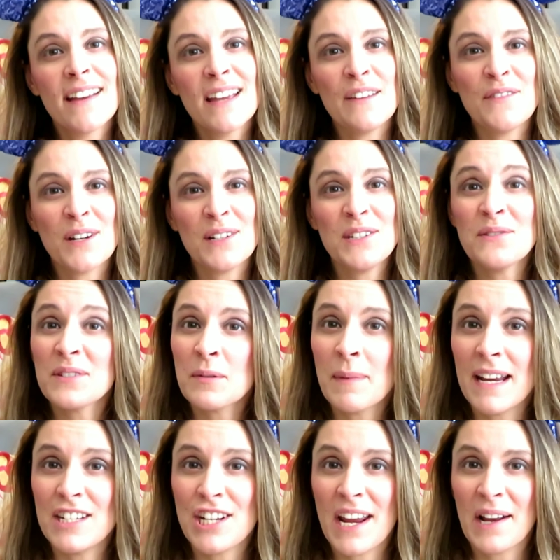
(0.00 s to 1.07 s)
If you're new to
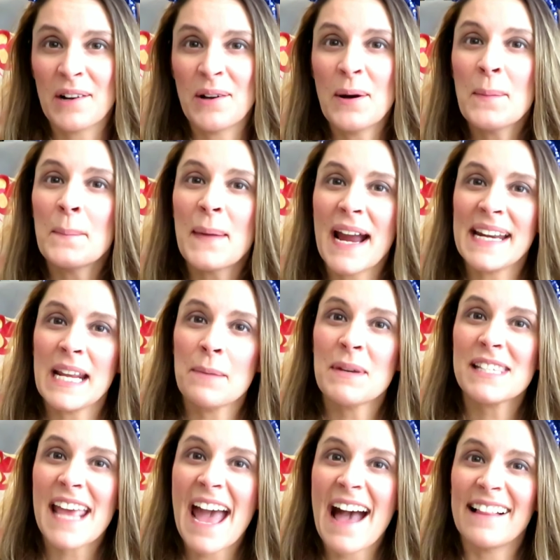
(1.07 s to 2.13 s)
my channel, my name
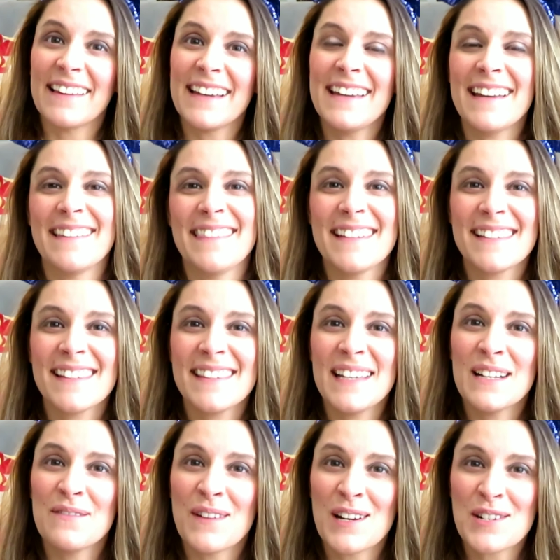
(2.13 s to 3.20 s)
is Allie, and this is the
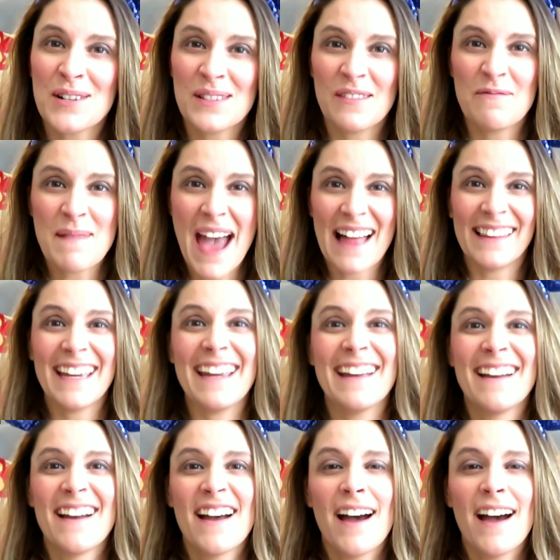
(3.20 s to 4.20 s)
Adventures of Mally.